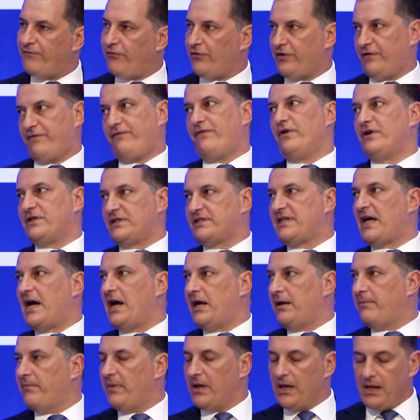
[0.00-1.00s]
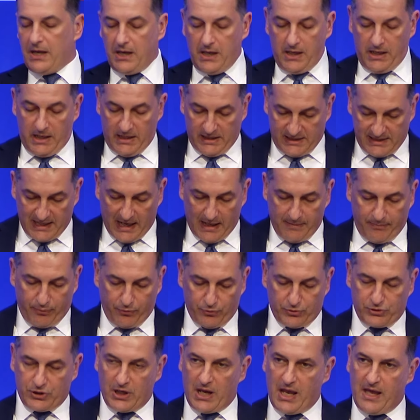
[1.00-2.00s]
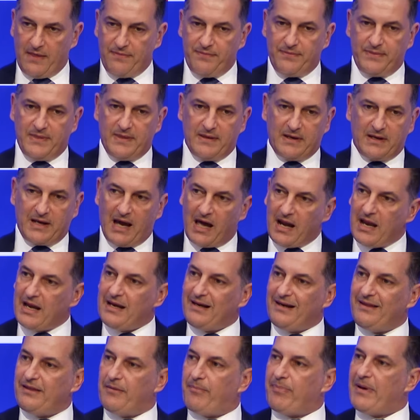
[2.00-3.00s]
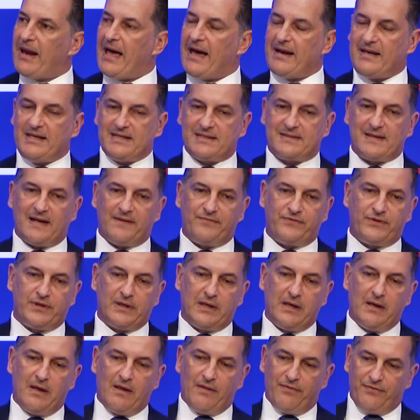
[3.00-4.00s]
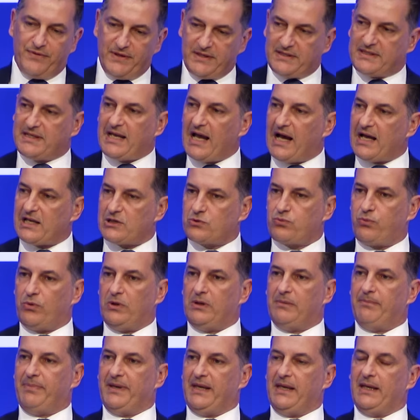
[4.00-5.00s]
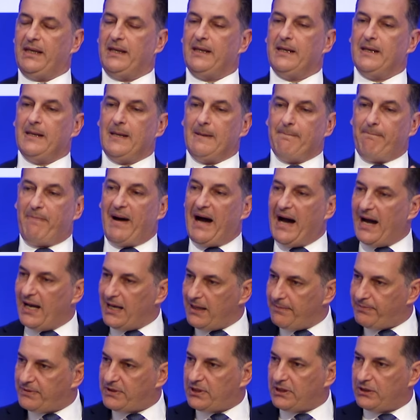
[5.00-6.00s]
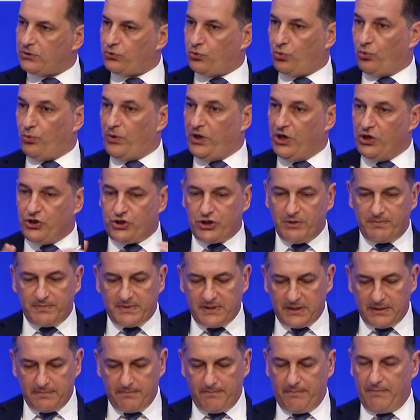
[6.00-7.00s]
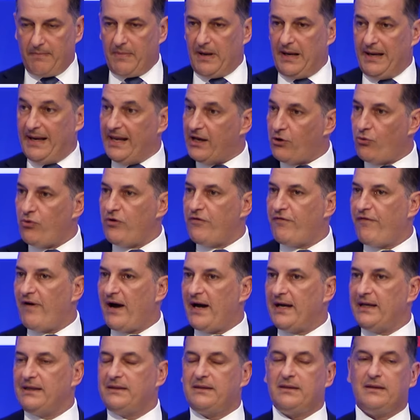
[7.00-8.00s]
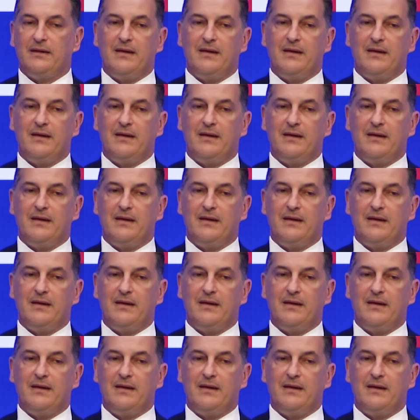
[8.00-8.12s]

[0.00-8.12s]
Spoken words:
for the first time in Cyprus. And currently the plan is that this gas will be piped to Egypt, liquefied,